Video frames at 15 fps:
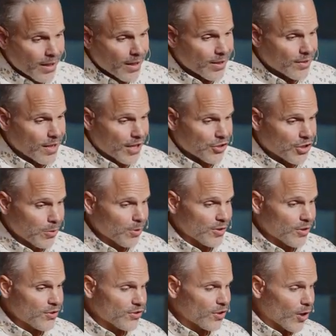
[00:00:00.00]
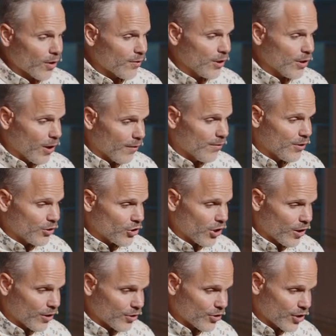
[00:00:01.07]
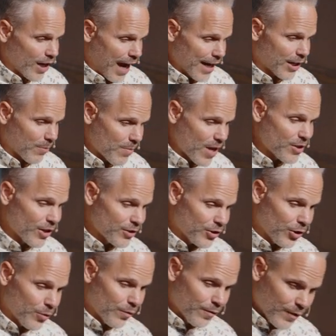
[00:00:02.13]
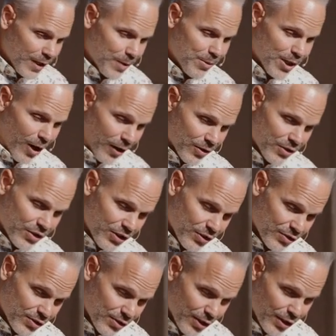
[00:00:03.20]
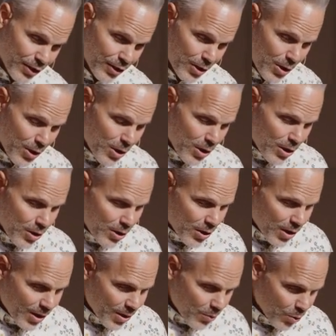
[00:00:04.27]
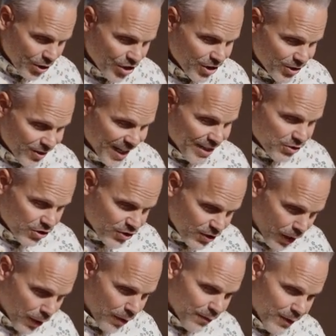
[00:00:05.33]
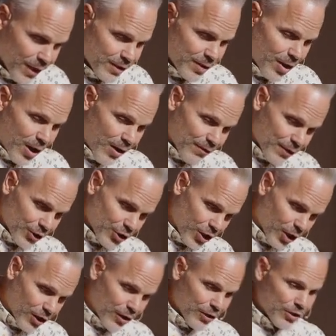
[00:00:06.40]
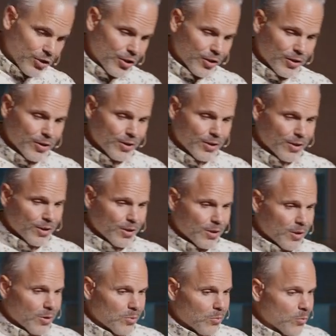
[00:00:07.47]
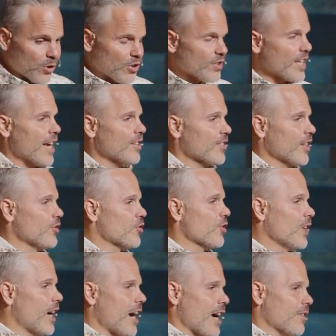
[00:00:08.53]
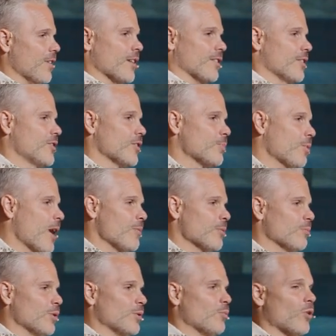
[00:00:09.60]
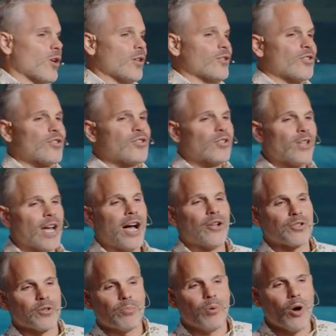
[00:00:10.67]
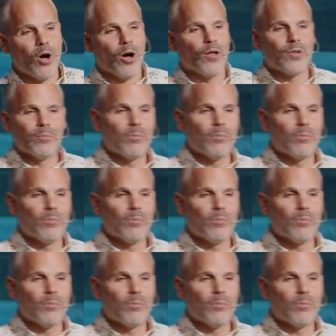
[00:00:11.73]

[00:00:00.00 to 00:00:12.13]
is that she was a servant of the church. I commend unto you Phoebe, our sister, which is a servant of the church, which is at Centuria. I think this is probably what stood out to Paul the